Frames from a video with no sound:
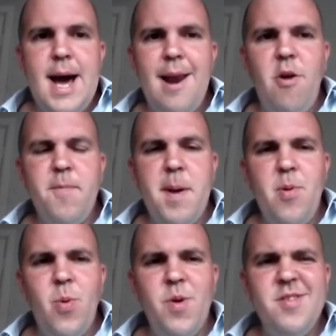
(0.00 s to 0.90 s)
And a lot of
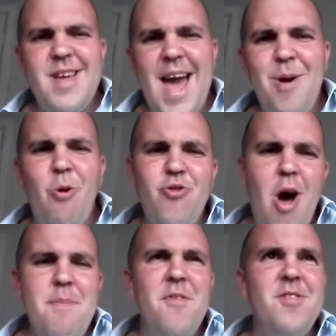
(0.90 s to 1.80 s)
people always say what
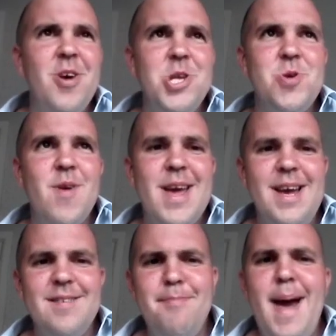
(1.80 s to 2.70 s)
type of
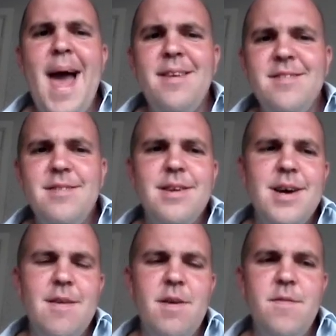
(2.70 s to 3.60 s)
surgery is best,
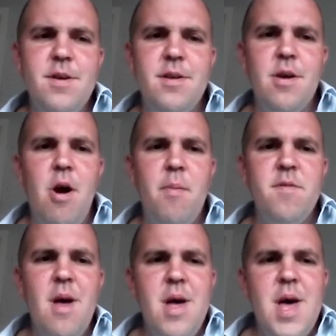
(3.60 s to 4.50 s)
kind of inverted
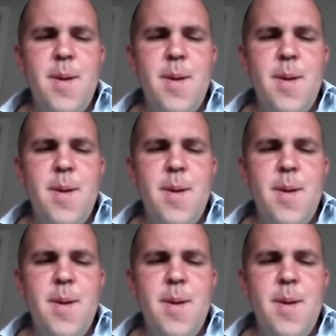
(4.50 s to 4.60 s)
commas,